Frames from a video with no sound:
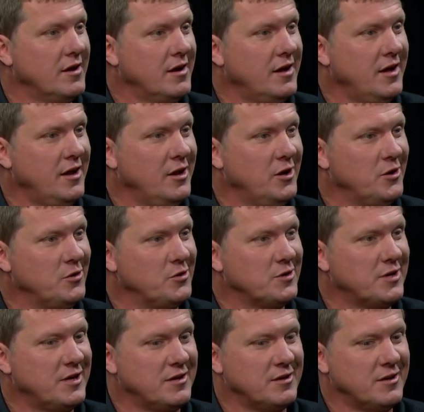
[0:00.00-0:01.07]
you know,
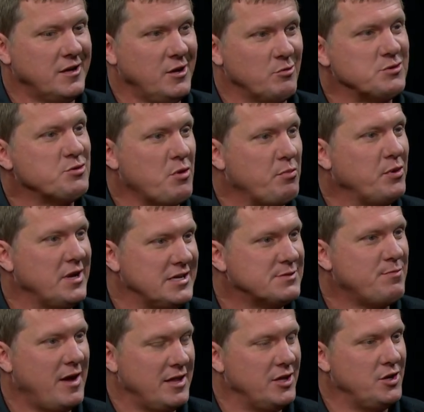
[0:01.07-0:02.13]
you know was
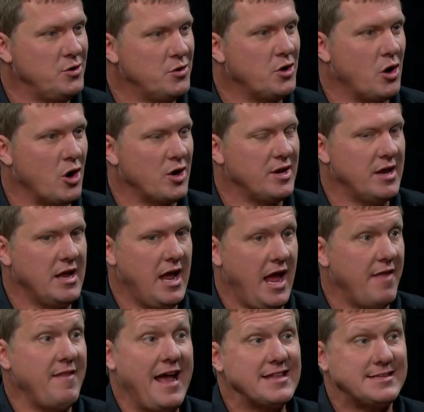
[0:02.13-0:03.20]
replaced by the new guard,
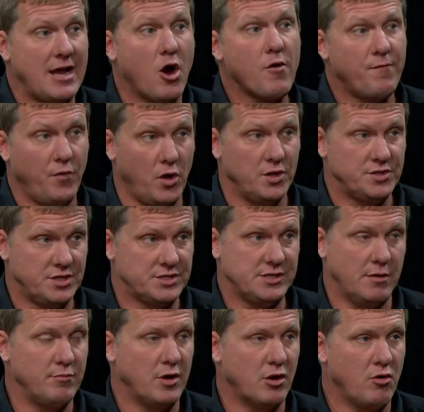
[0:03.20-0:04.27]
and that's our fault to
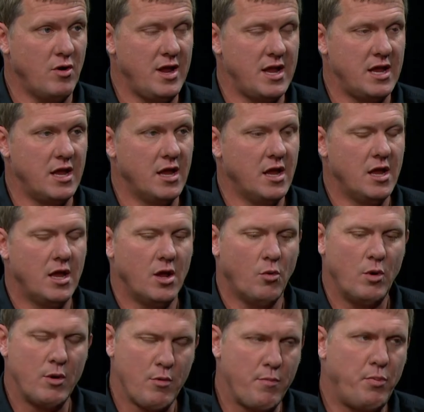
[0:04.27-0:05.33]
some degree.
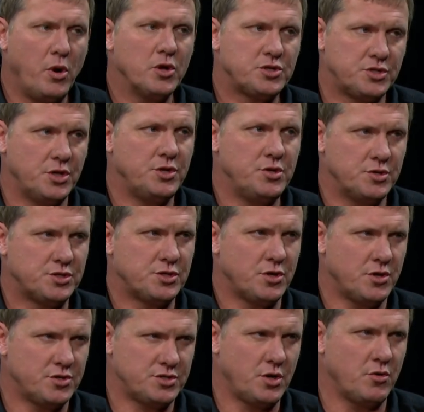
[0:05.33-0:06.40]
We were pushed to do
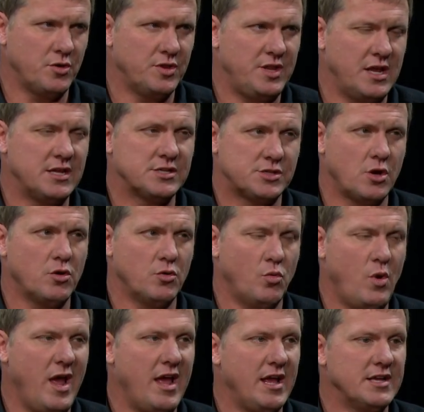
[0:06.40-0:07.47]
certain things certain
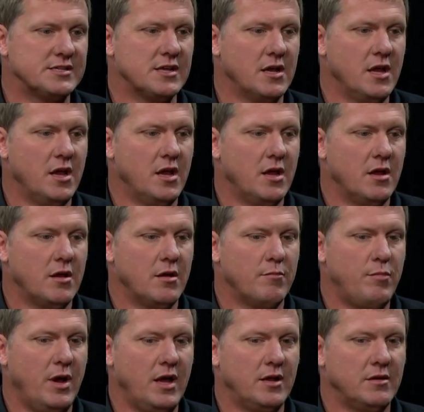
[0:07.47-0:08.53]
ways,
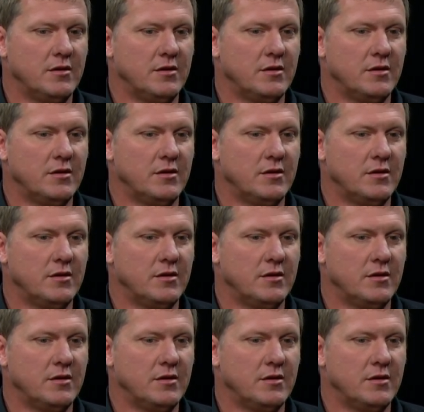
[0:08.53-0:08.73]
right.